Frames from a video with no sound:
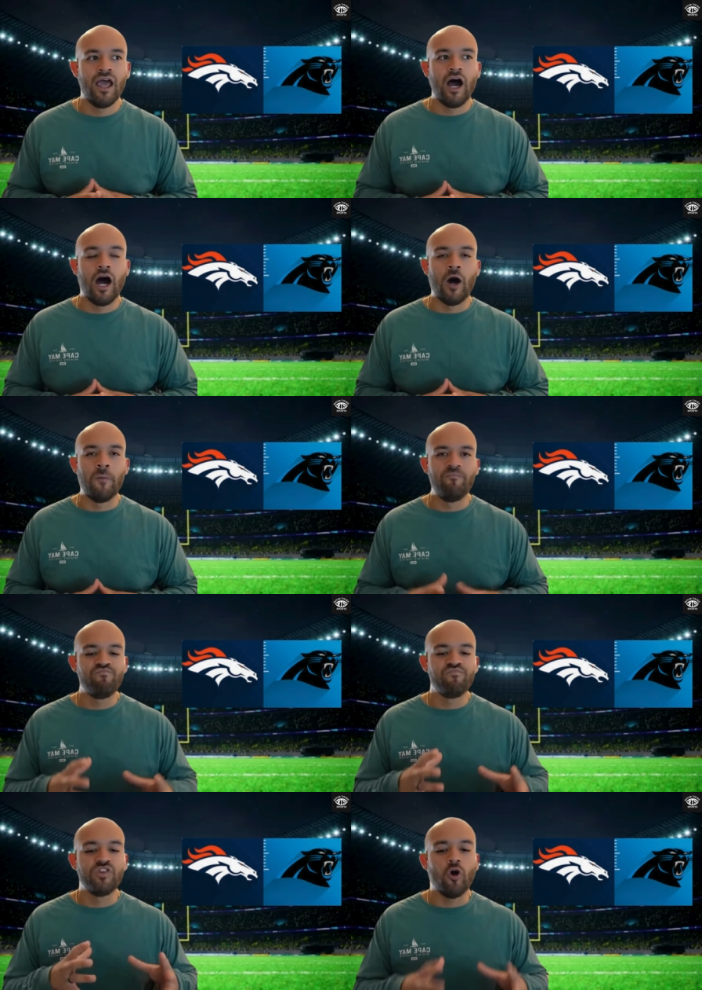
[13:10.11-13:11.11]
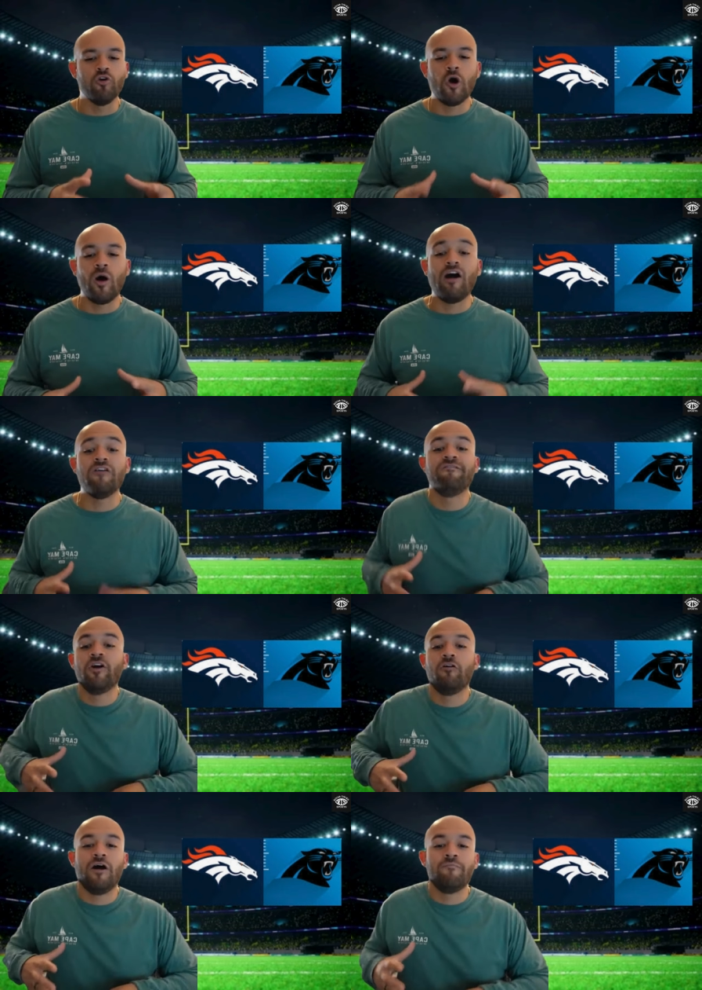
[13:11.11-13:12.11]
Don't know how I
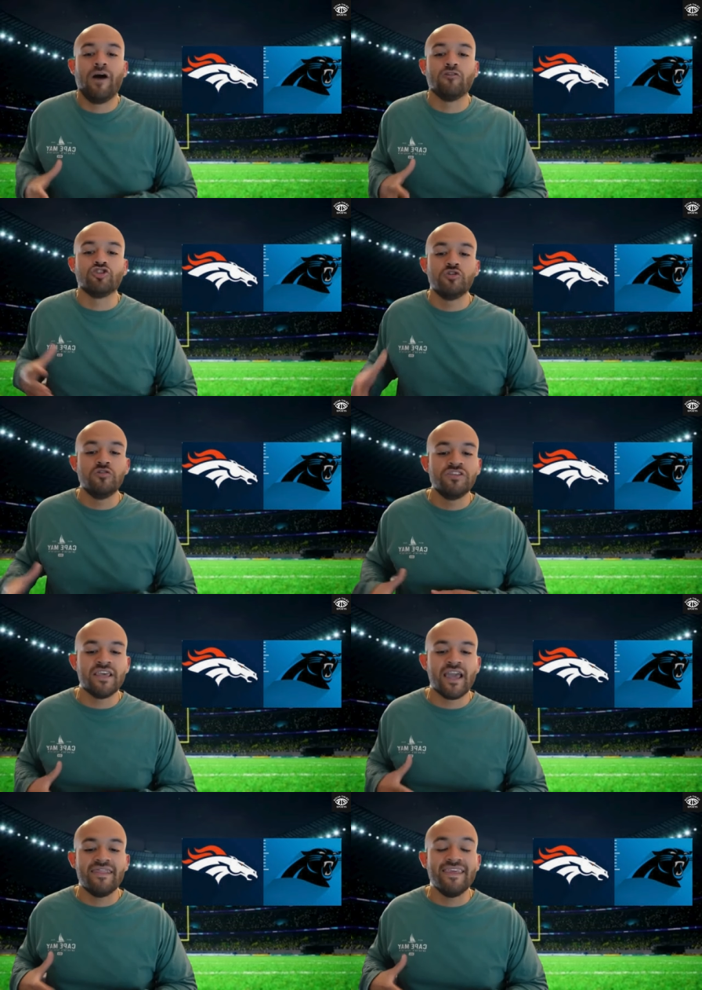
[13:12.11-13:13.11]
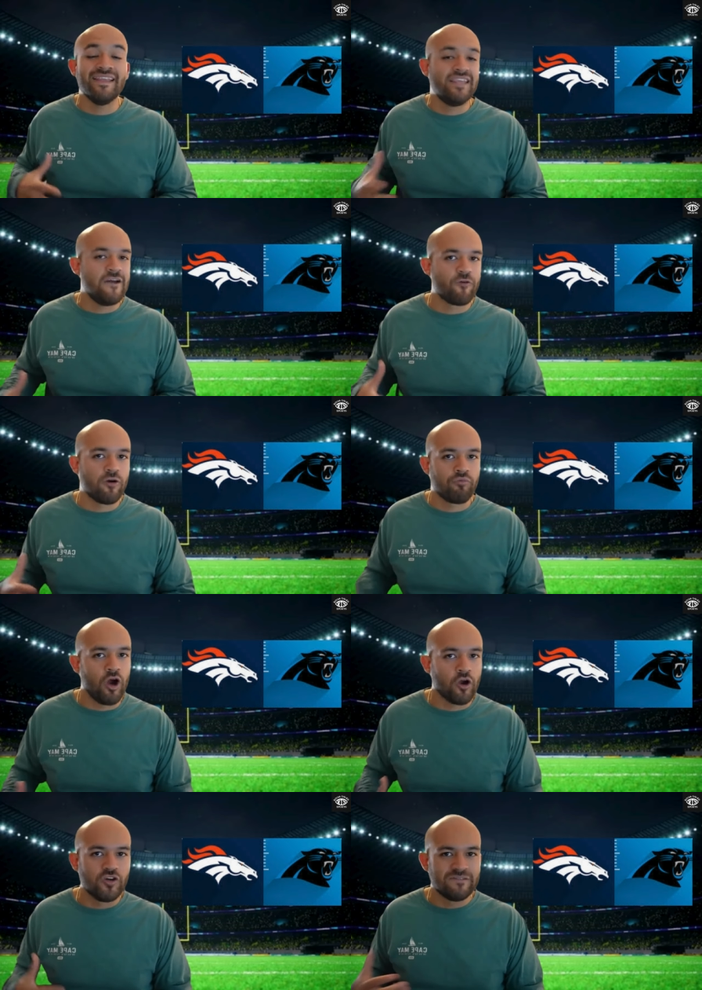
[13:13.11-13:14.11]
feel about choosing the Denver
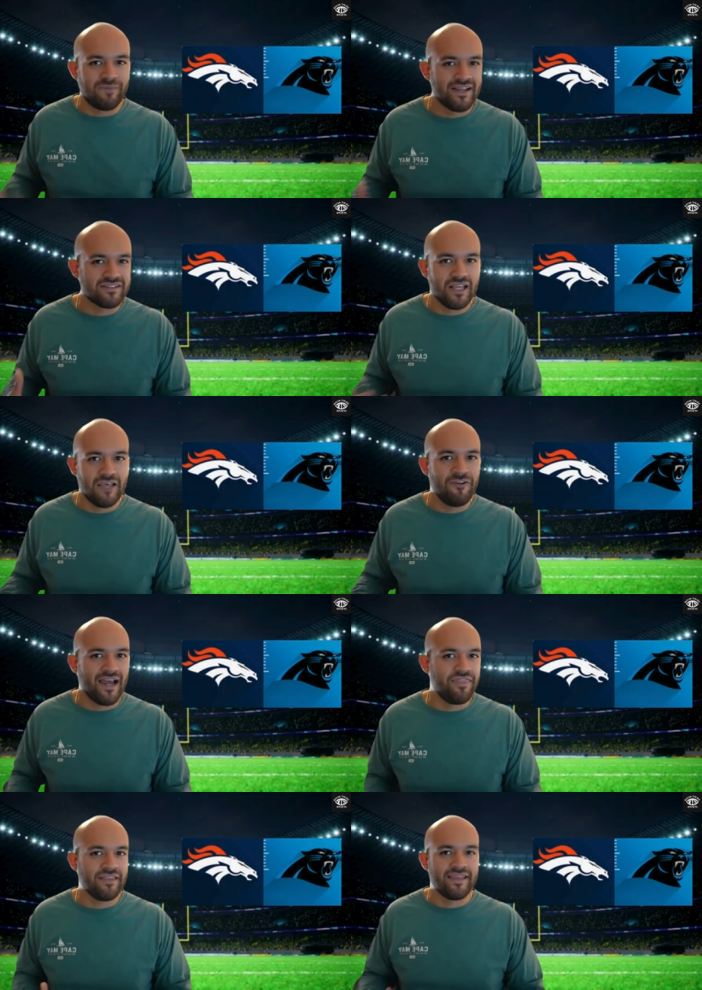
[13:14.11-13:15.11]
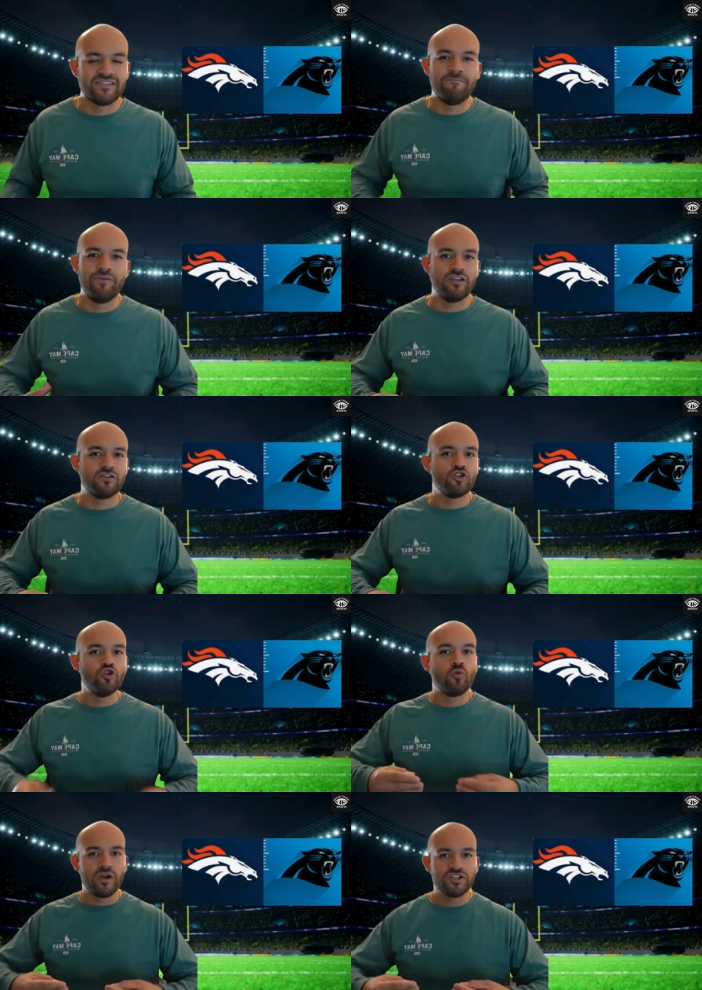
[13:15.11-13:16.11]
Broncos minus 11. I think that's a bit
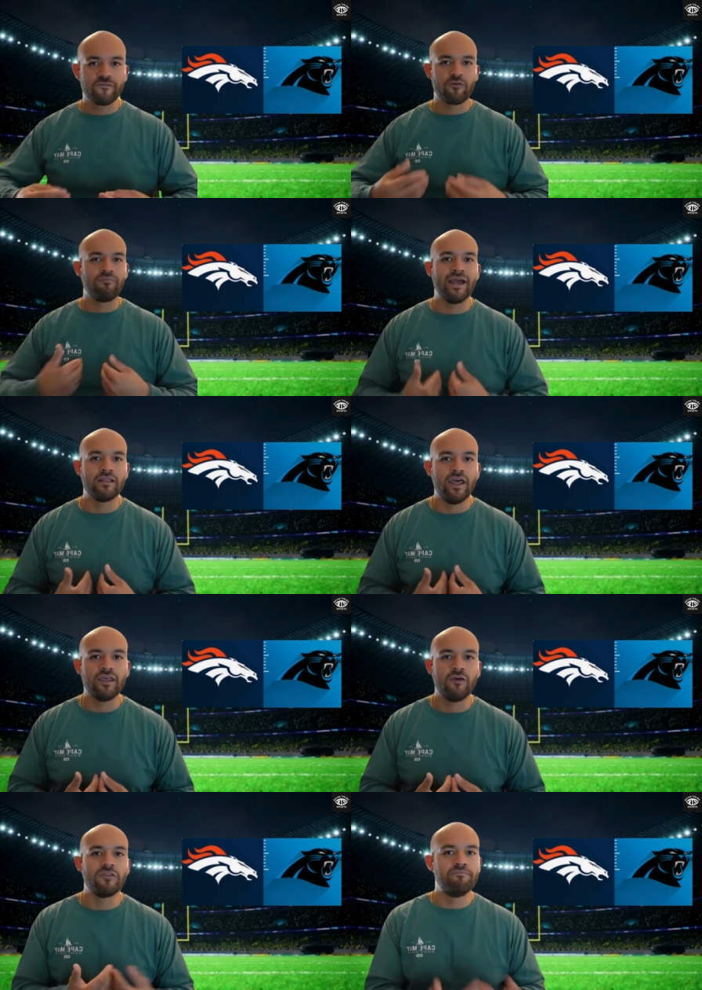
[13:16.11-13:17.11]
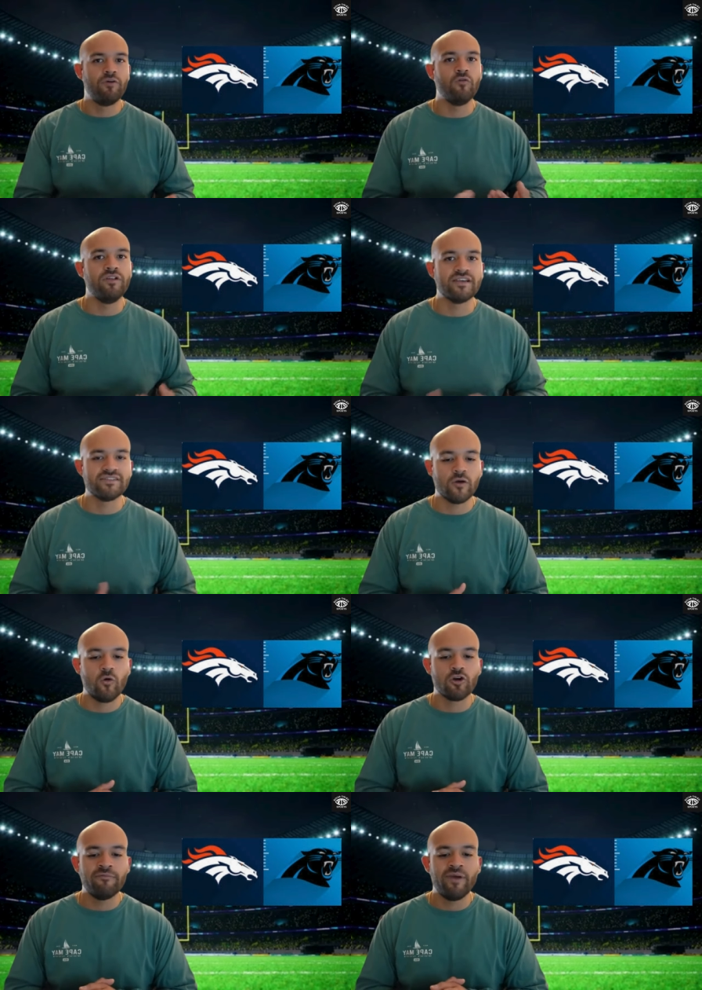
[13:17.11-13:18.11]
too rich for my liking with Bo Nix at
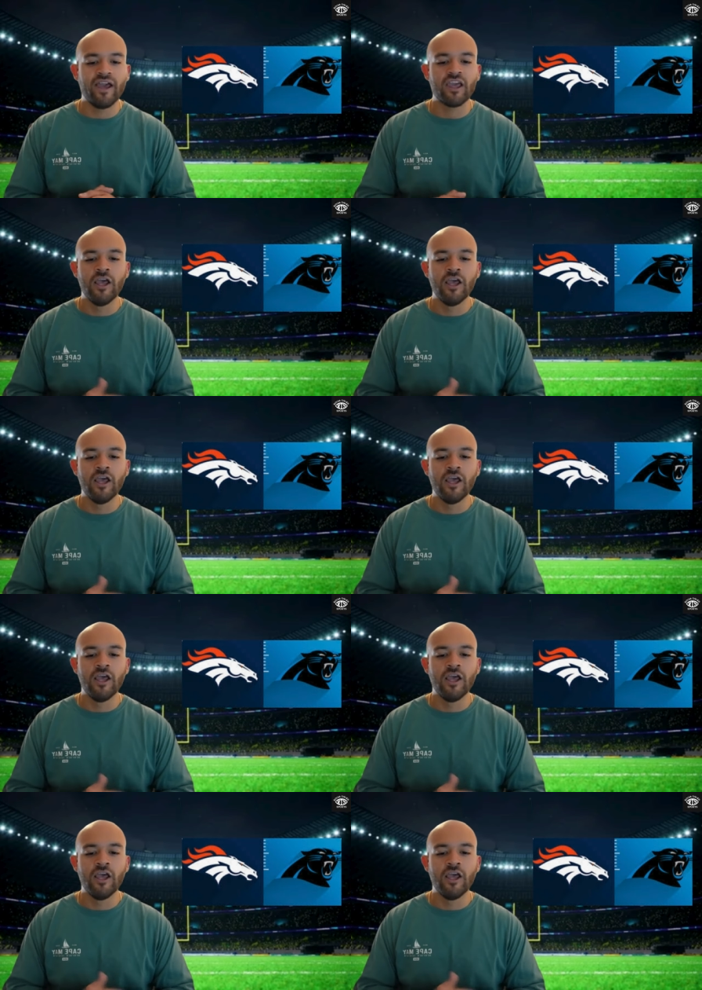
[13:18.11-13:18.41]
quarterback.